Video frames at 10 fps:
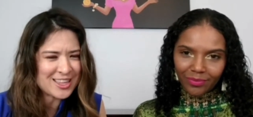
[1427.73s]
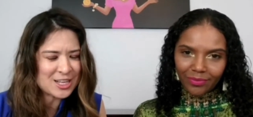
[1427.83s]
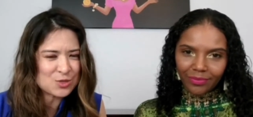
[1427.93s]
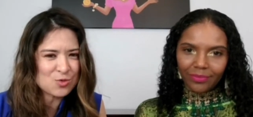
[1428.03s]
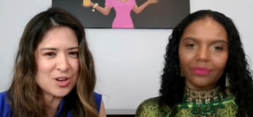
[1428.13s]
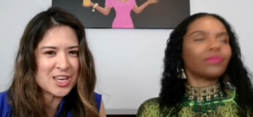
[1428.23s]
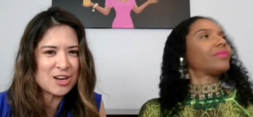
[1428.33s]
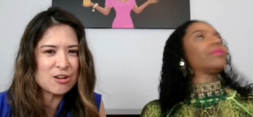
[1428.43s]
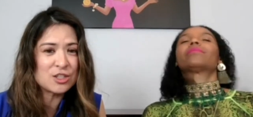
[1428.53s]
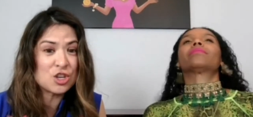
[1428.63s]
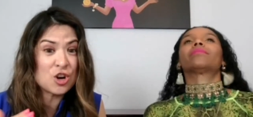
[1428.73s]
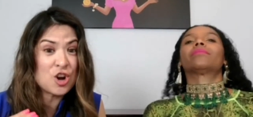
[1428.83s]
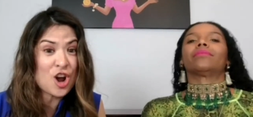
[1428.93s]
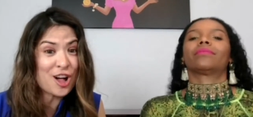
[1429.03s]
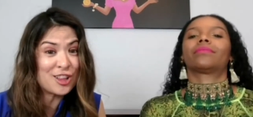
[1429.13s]
Speaker 1: things. We're here to turn
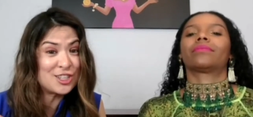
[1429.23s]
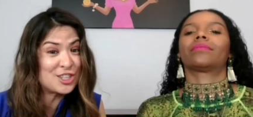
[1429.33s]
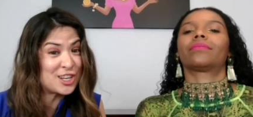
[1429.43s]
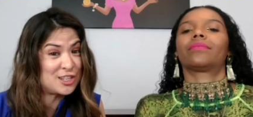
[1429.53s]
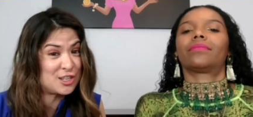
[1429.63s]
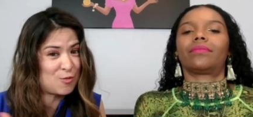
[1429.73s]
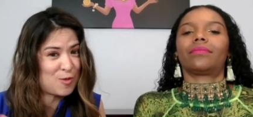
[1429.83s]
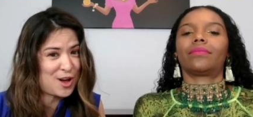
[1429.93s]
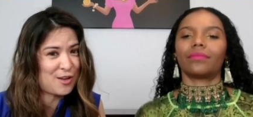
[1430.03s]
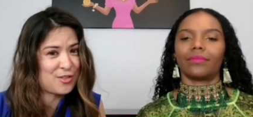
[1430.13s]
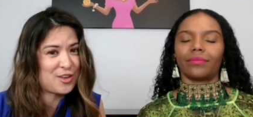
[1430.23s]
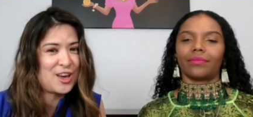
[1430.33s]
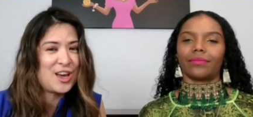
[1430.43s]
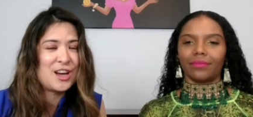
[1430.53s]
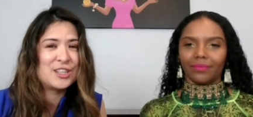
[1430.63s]
knowledge into wealth.
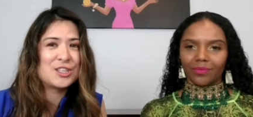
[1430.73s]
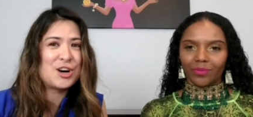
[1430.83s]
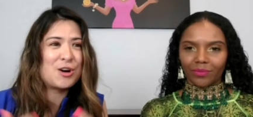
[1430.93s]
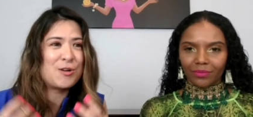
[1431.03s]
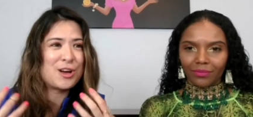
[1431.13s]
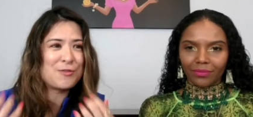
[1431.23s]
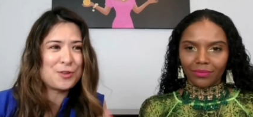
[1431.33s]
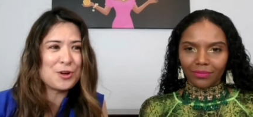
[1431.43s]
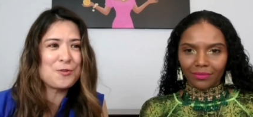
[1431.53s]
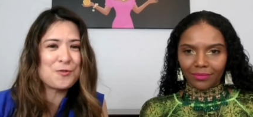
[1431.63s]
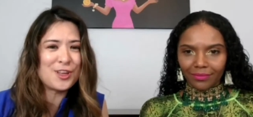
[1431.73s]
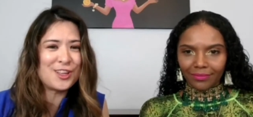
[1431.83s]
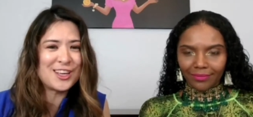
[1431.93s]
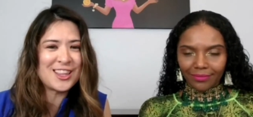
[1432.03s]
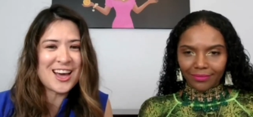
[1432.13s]
So if you're
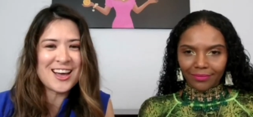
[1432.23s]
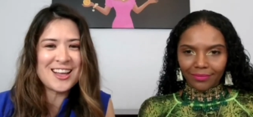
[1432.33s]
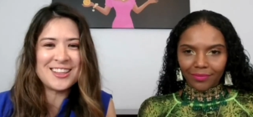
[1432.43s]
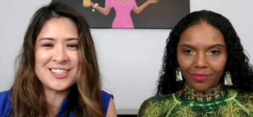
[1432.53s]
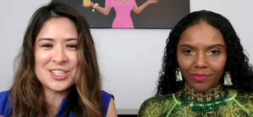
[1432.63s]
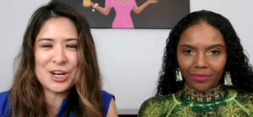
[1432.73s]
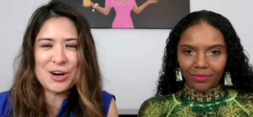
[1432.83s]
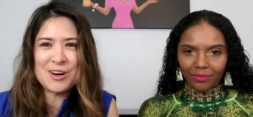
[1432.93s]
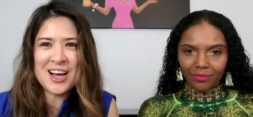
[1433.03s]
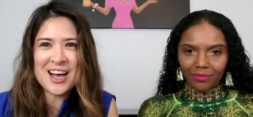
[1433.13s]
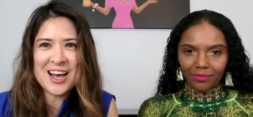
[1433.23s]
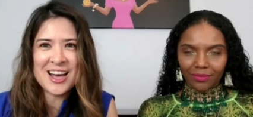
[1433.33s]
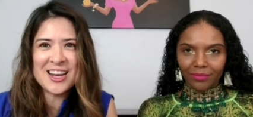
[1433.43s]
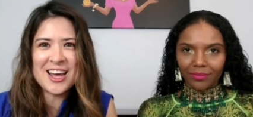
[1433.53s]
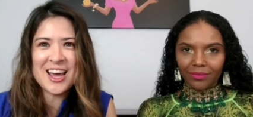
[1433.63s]
feeling that, let's go
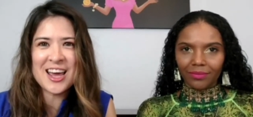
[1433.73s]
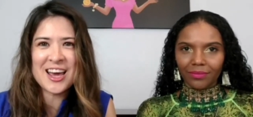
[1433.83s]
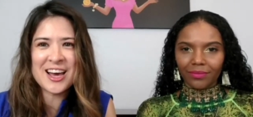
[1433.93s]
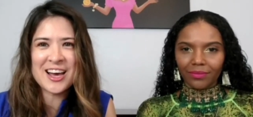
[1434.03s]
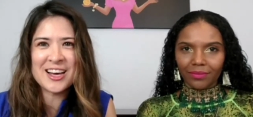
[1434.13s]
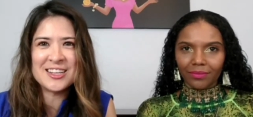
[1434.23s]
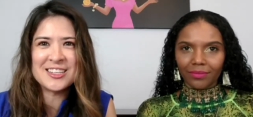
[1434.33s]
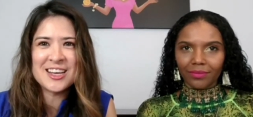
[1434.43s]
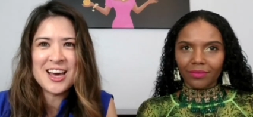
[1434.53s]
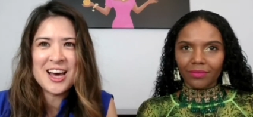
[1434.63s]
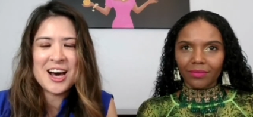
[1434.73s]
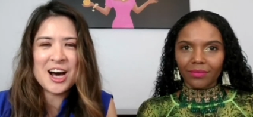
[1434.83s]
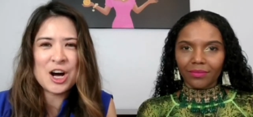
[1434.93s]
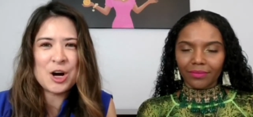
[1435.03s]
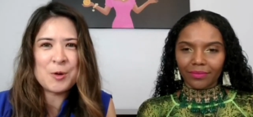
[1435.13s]
ahead and
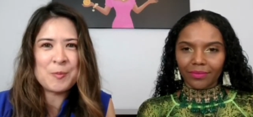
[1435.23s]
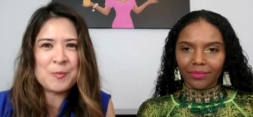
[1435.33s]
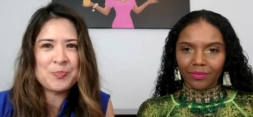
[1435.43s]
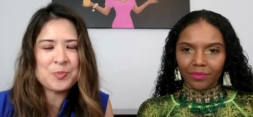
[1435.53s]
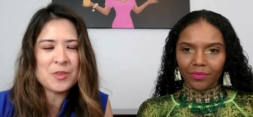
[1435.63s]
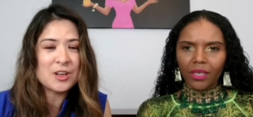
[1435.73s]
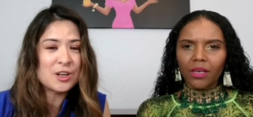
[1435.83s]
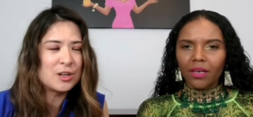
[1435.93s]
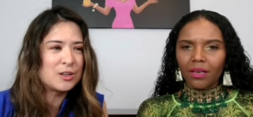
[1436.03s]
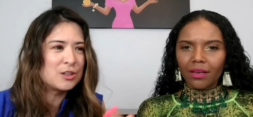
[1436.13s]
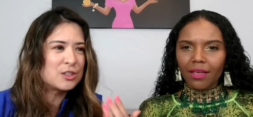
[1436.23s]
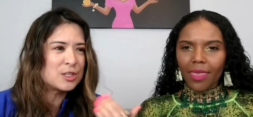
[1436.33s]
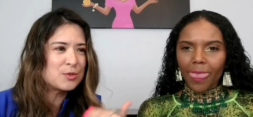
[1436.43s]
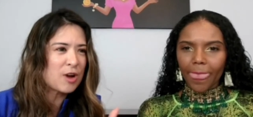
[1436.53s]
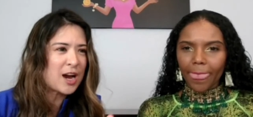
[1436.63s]
um,
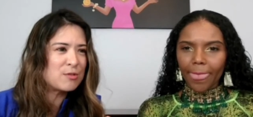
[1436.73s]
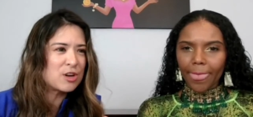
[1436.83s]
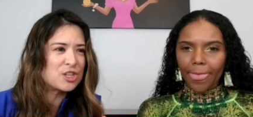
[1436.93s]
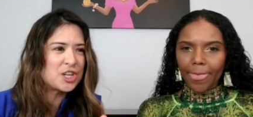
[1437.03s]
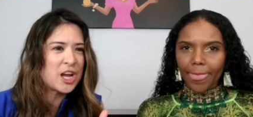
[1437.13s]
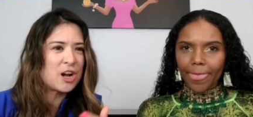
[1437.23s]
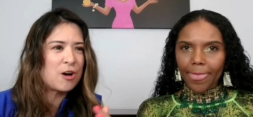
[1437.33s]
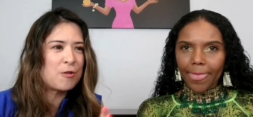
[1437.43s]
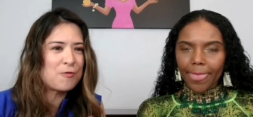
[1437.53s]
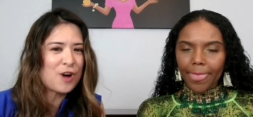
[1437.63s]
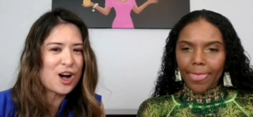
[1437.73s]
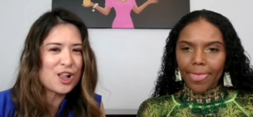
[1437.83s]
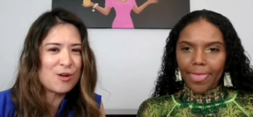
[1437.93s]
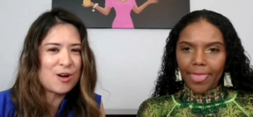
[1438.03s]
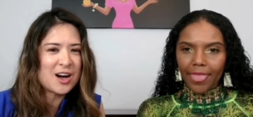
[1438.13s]
subscribe to our channel,
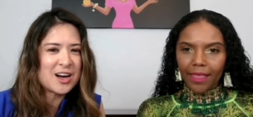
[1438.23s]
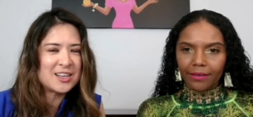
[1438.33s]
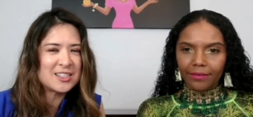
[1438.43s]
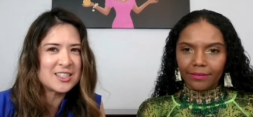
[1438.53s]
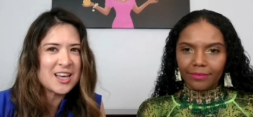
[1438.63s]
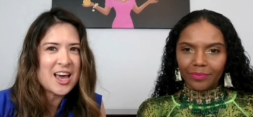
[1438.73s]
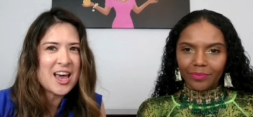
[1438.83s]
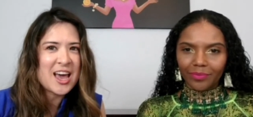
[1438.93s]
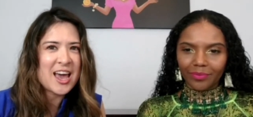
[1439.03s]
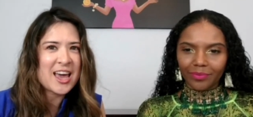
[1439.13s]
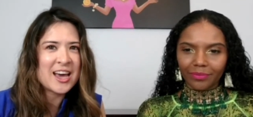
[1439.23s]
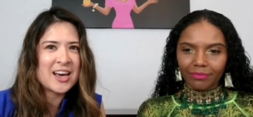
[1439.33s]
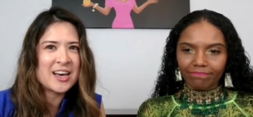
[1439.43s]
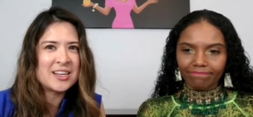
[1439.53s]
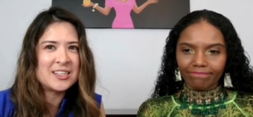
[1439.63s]
follow us,
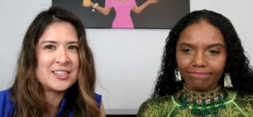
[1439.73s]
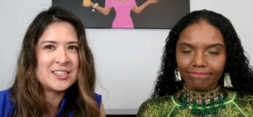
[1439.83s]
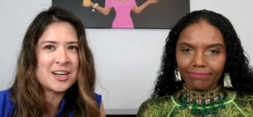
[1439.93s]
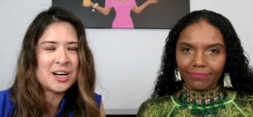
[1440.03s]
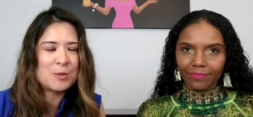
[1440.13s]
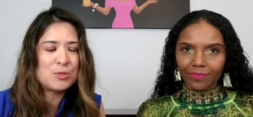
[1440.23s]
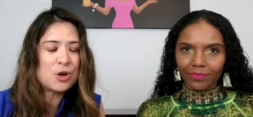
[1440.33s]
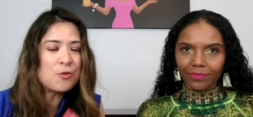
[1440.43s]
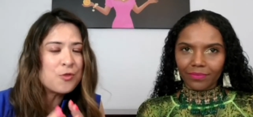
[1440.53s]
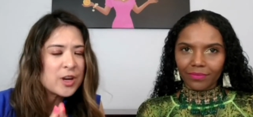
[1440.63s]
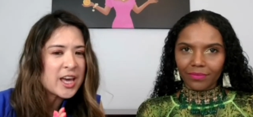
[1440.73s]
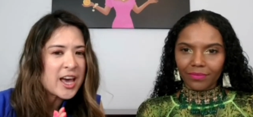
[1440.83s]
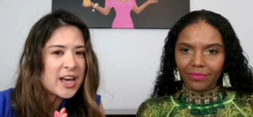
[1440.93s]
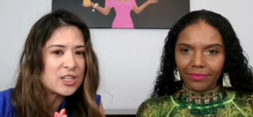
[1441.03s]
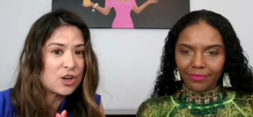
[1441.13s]
and um, don't
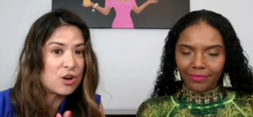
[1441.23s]
forget to go to